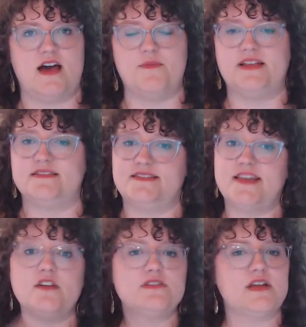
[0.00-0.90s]
in
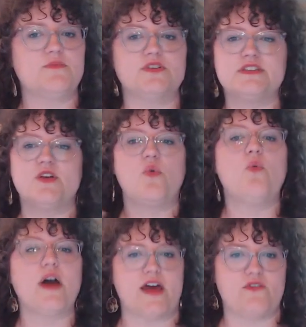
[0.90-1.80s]
sales numbers, like
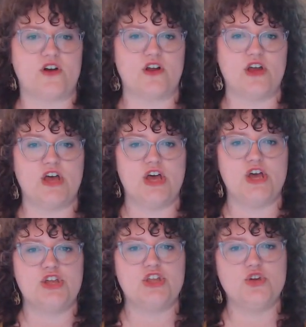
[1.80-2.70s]
whatever.
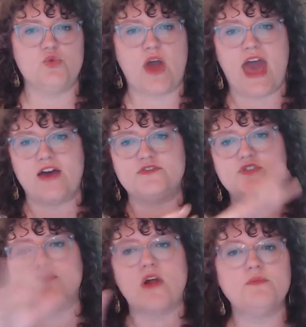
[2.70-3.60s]
You have
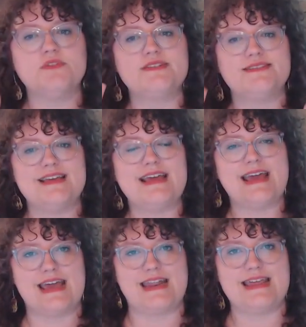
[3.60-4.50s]
trouble
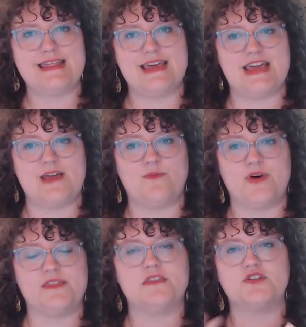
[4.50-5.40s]
seeing anything
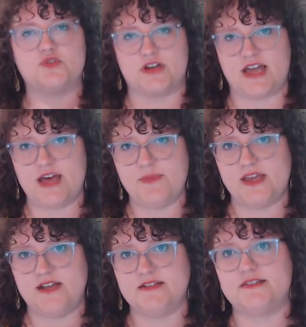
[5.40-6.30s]
but the
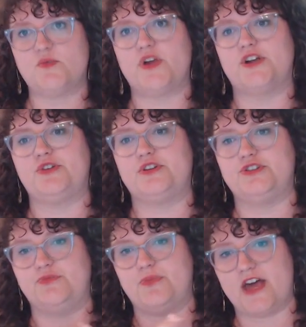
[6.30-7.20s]
shortcomings, where you could
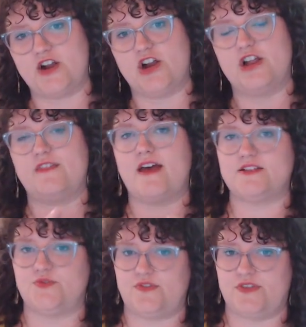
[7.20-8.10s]
do better,
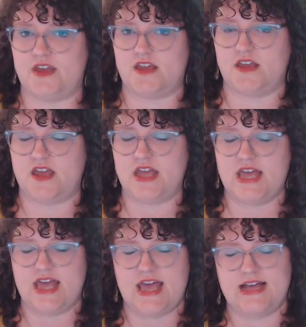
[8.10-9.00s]
that sort of thing.
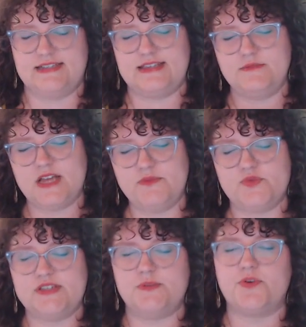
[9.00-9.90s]
And sometimes
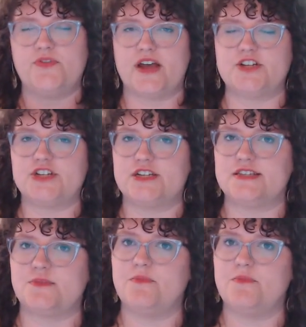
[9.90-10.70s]
we see perfectionism